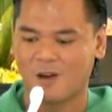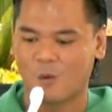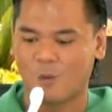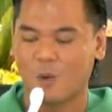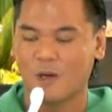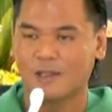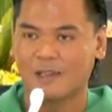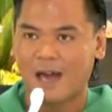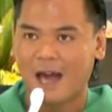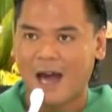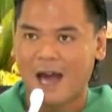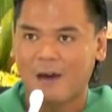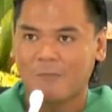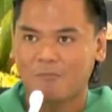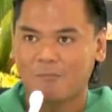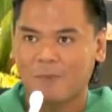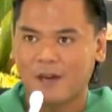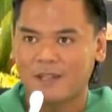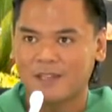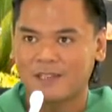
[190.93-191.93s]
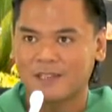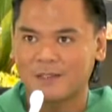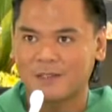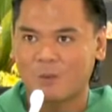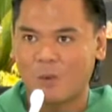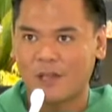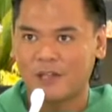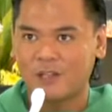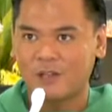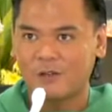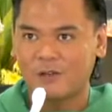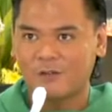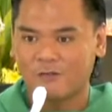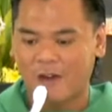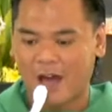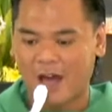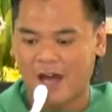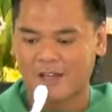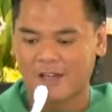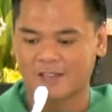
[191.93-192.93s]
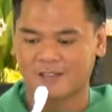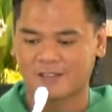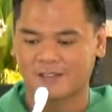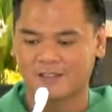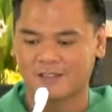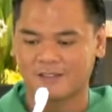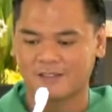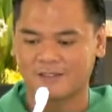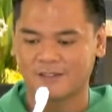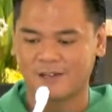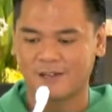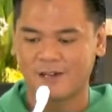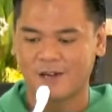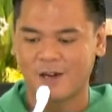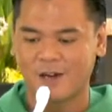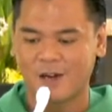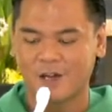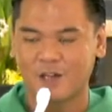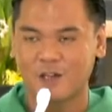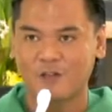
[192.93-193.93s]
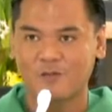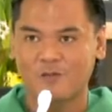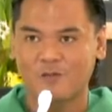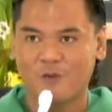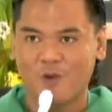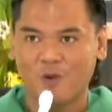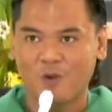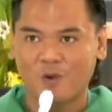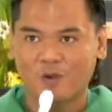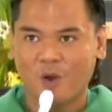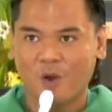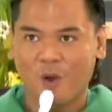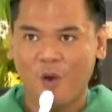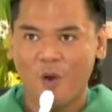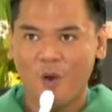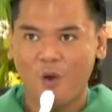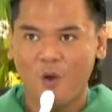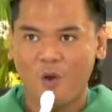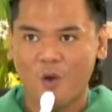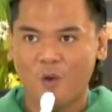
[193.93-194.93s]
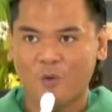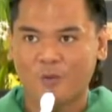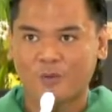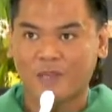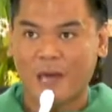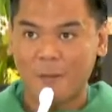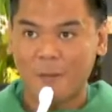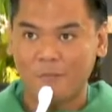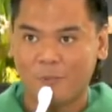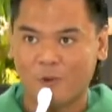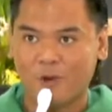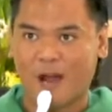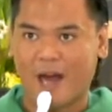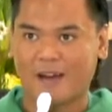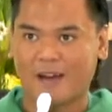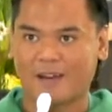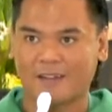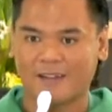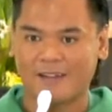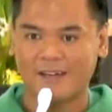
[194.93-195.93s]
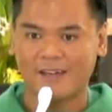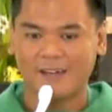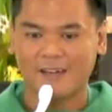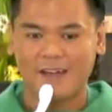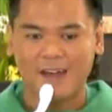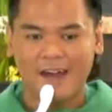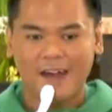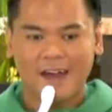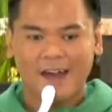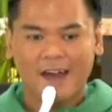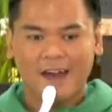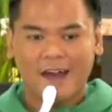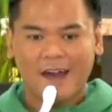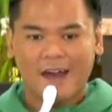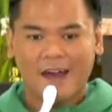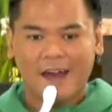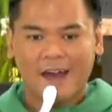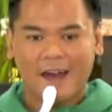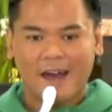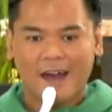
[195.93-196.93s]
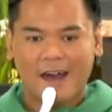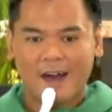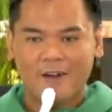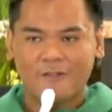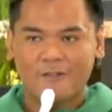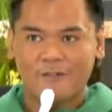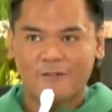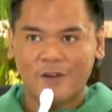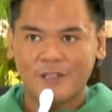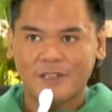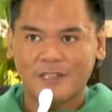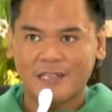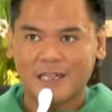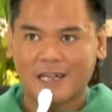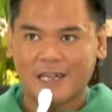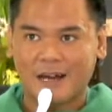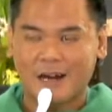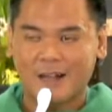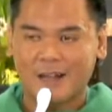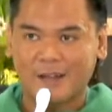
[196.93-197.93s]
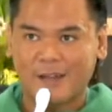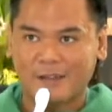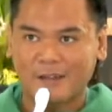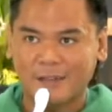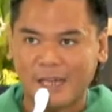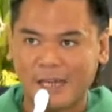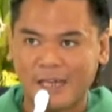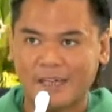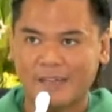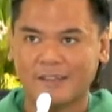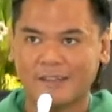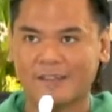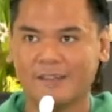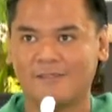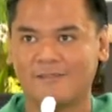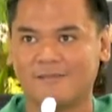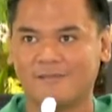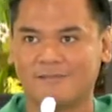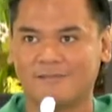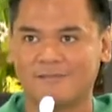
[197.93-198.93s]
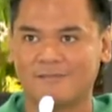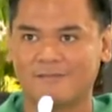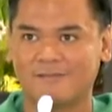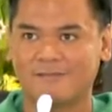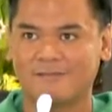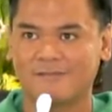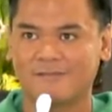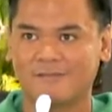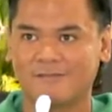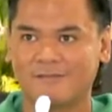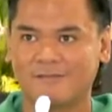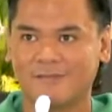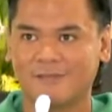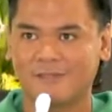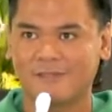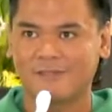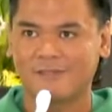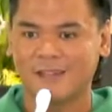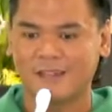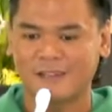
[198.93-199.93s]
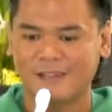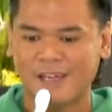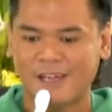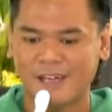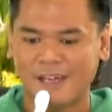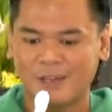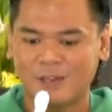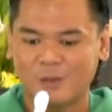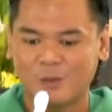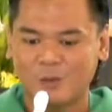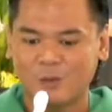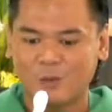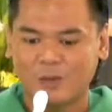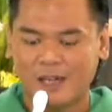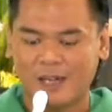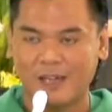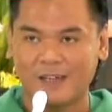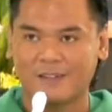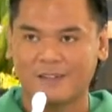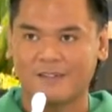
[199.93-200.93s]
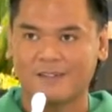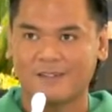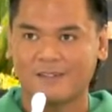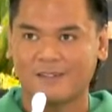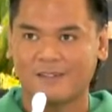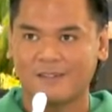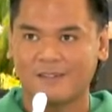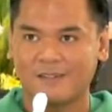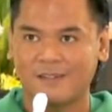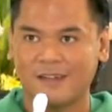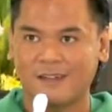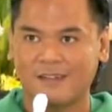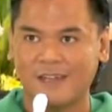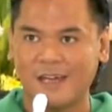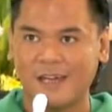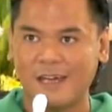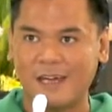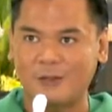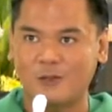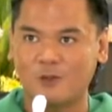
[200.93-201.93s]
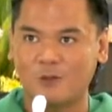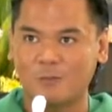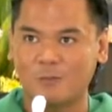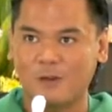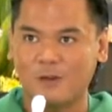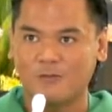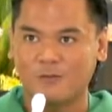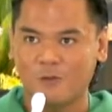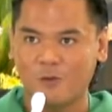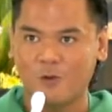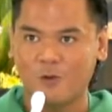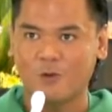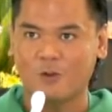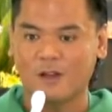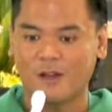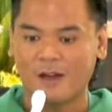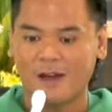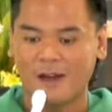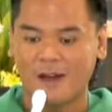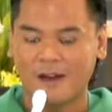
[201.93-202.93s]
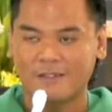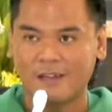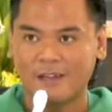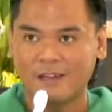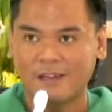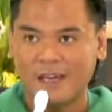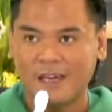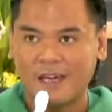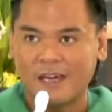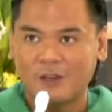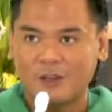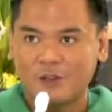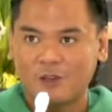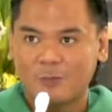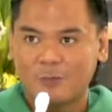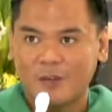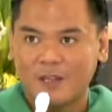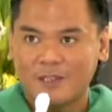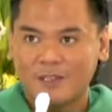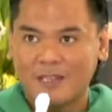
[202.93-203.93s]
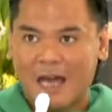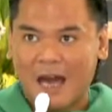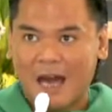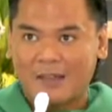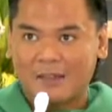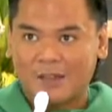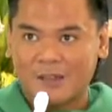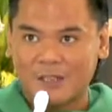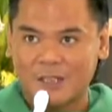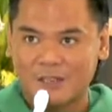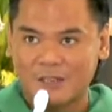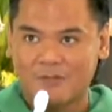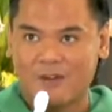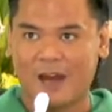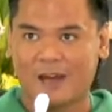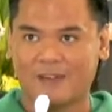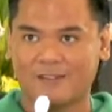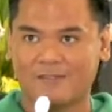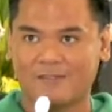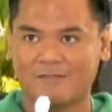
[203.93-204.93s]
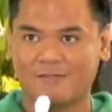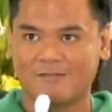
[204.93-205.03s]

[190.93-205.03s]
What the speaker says: What happens when you fast? You forgo temporarily a physical need, the need to eat, the need to be full, the need to be satisfied.